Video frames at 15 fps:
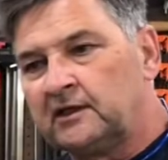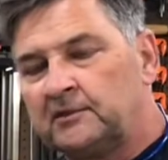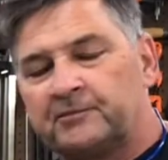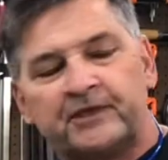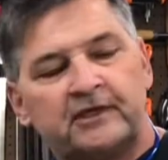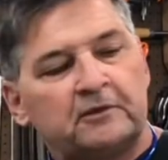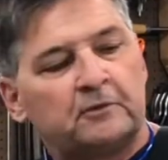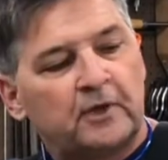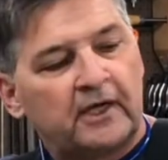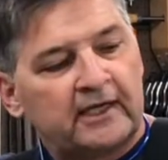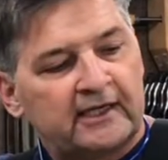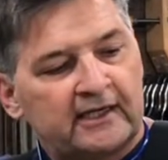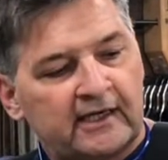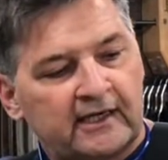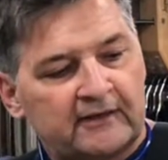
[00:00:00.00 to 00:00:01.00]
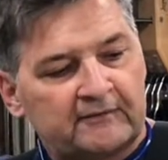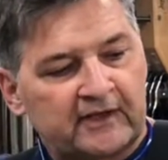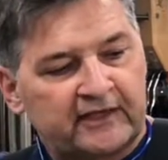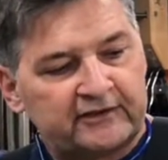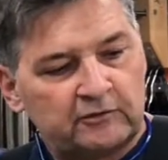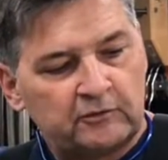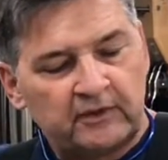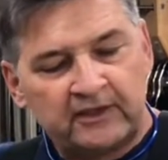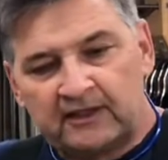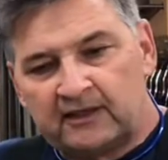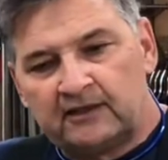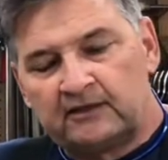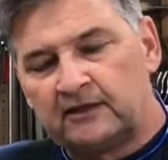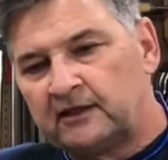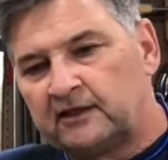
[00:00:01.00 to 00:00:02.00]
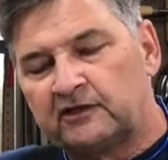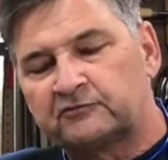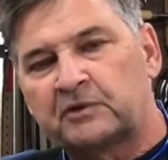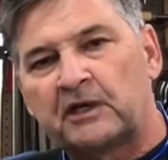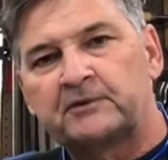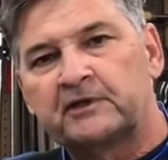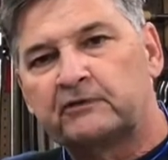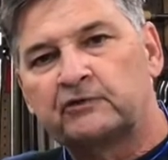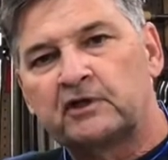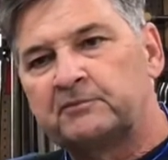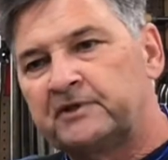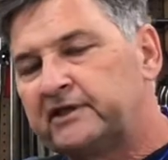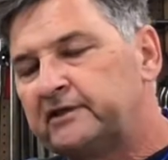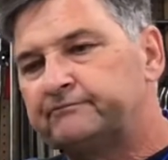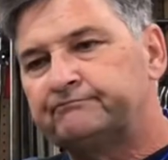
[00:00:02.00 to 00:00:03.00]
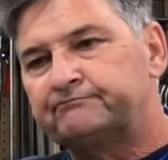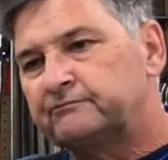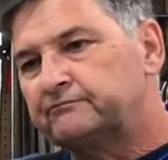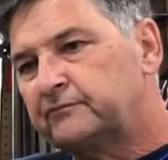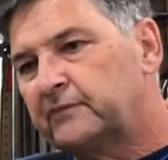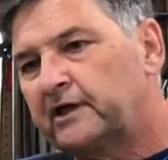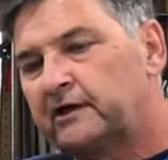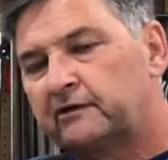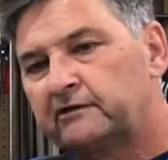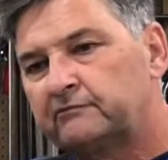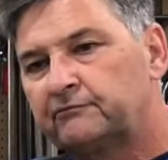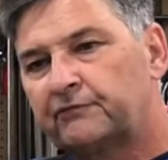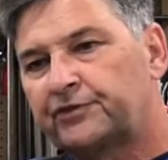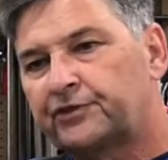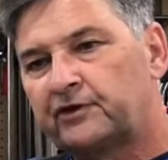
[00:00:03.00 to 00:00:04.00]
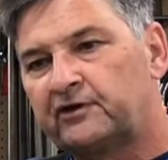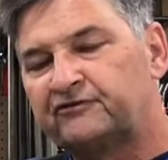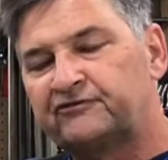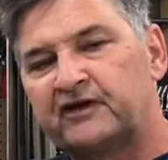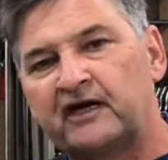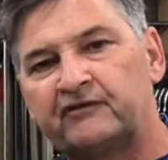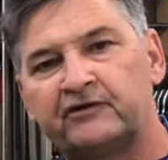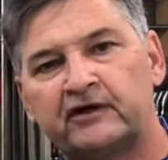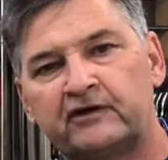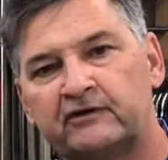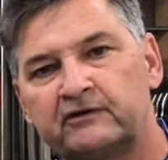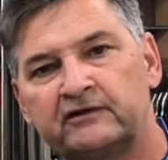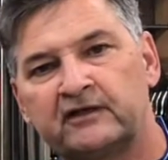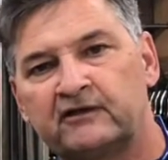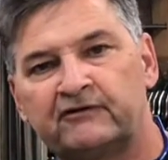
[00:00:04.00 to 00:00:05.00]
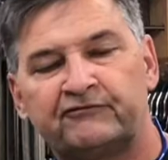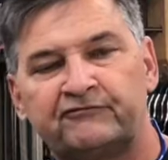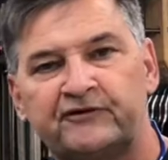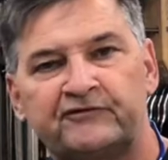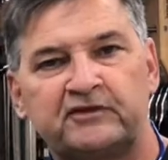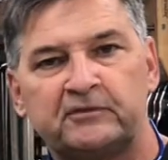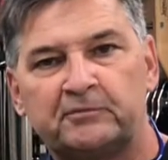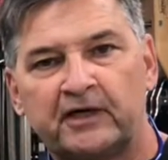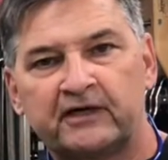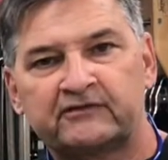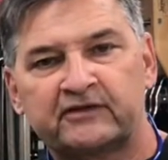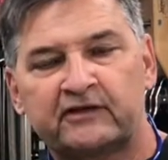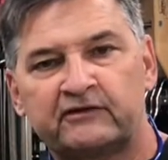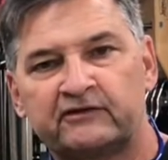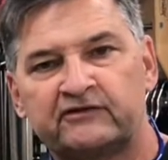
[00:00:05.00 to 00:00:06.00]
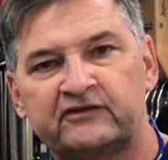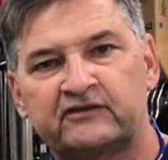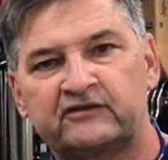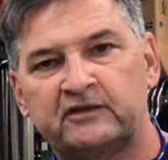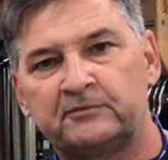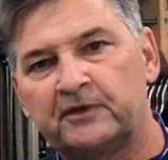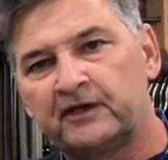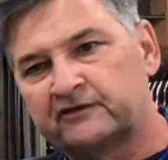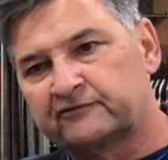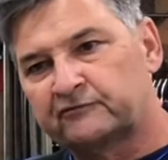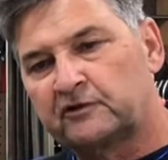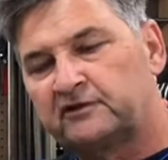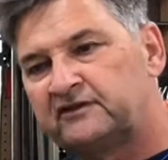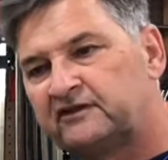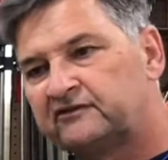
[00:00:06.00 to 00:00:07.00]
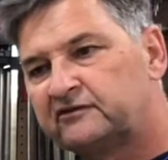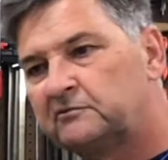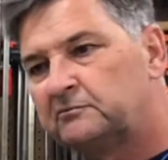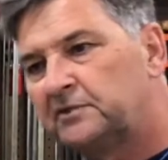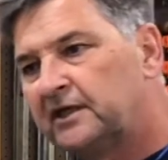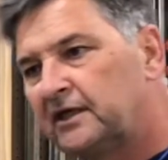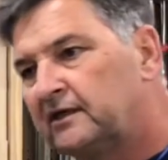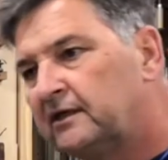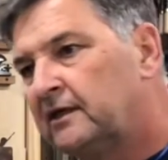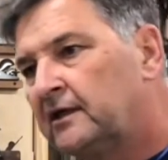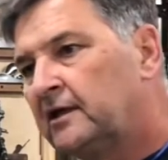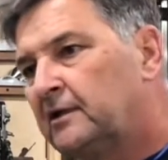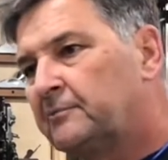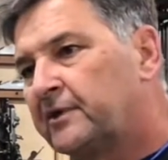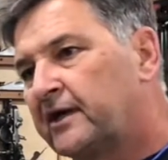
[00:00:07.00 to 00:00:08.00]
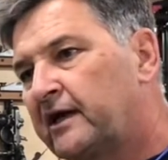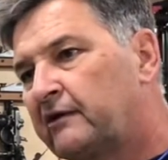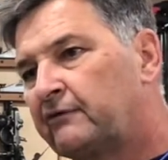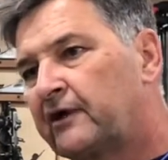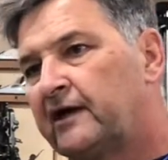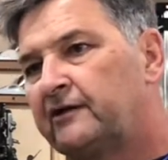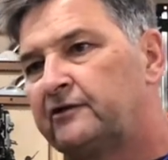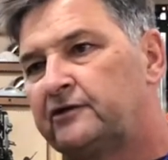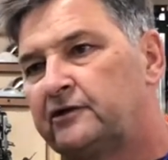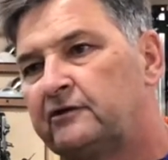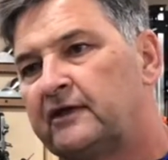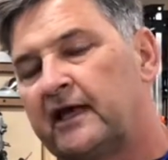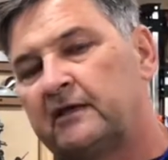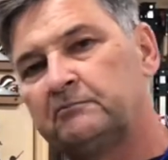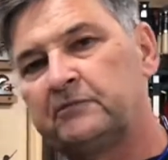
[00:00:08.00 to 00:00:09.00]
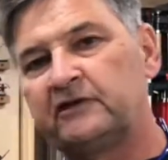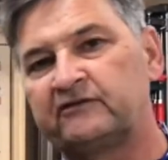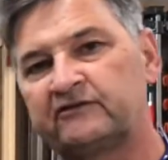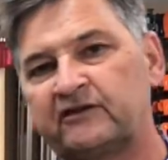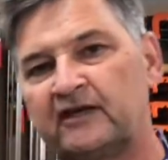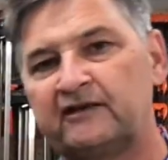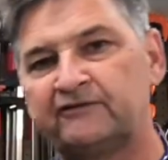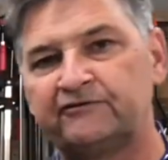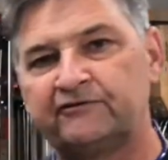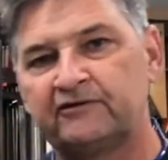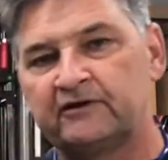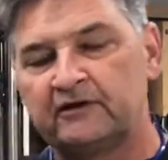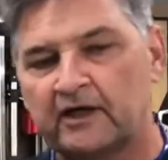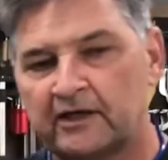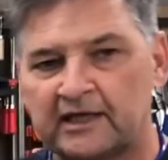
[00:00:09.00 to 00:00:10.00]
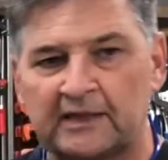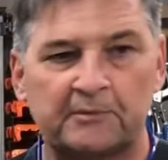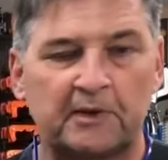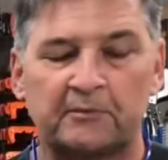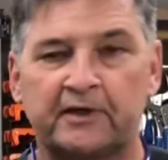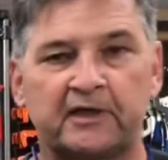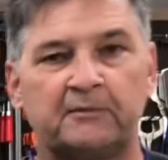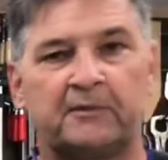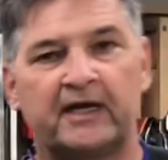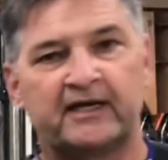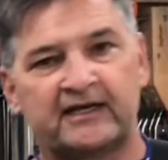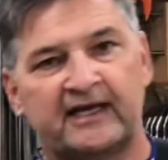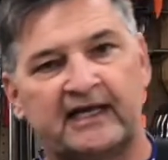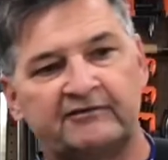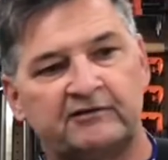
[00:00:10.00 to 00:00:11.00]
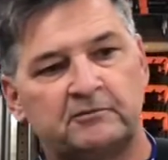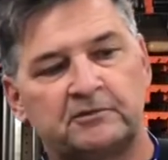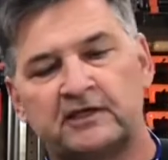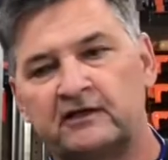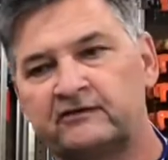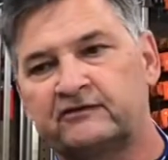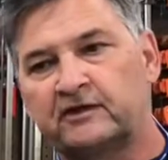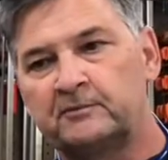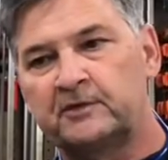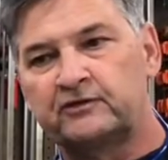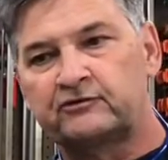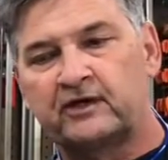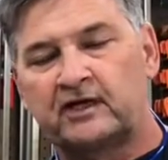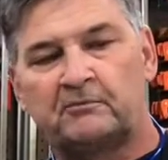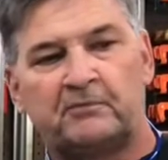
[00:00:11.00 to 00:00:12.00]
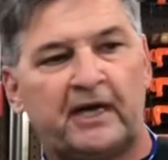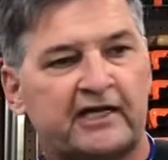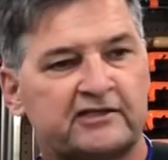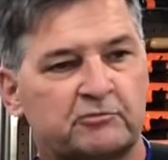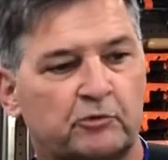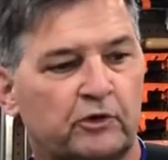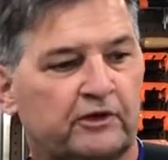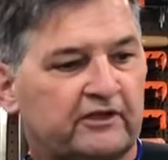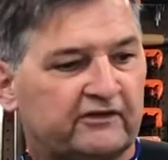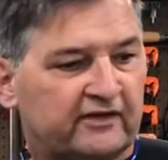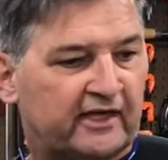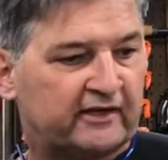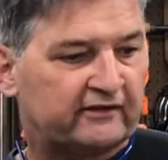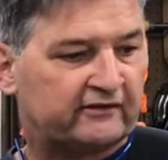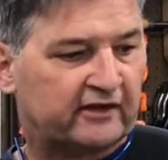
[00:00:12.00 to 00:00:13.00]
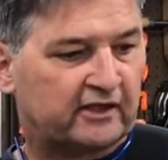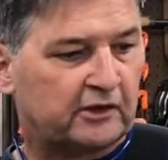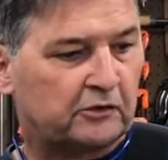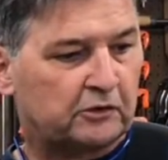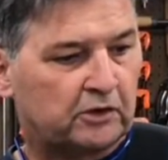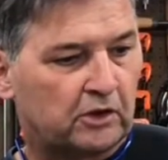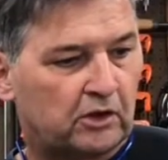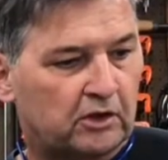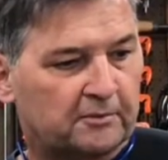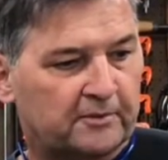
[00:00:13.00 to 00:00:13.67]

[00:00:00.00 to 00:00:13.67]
But anyway, I do want, you know, it's probably going to run me $135, $150, $160 for a decent bit. But I'd rather do that and be safe. I'll get my money back out of it because I'm going to try to batch more of these out as I go along.